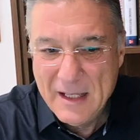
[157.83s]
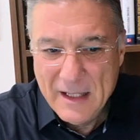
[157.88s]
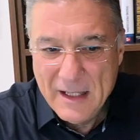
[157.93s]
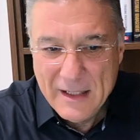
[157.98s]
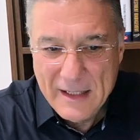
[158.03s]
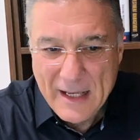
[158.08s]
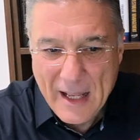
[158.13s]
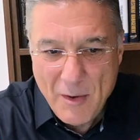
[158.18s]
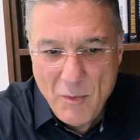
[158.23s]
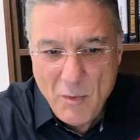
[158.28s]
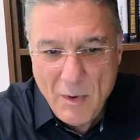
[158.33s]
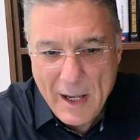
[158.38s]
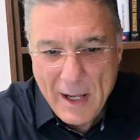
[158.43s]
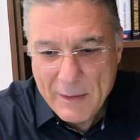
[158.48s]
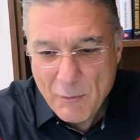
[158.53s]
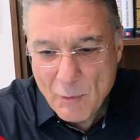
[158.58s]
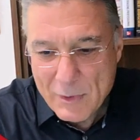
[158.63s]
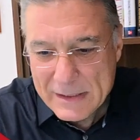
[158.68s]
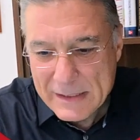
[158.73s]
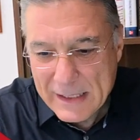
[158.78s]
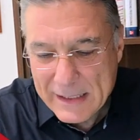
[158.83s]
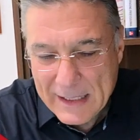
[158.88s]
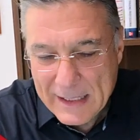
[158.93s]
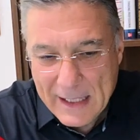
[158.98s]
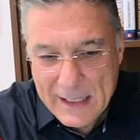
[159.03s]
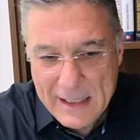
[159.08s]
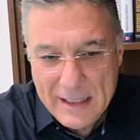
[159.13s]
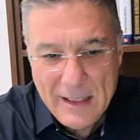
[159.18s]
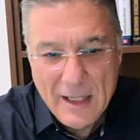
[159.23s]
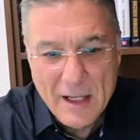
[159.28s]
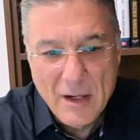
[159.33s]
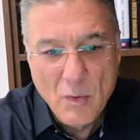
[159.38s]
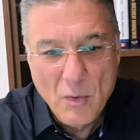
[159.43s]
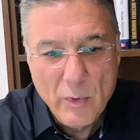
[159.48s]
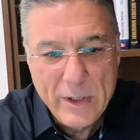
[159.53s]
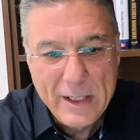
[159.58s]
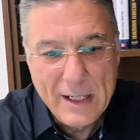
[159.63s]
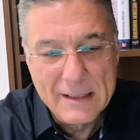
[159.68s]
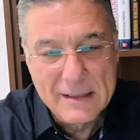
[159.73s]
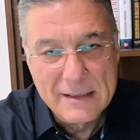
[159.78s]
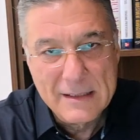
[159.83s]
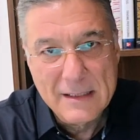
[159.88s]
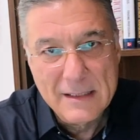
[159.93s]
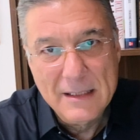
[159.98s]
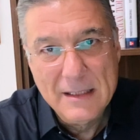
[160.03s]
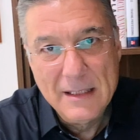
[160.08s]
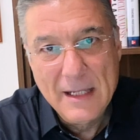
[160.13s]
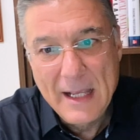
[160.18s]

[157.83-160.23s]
Now, and once again, we can see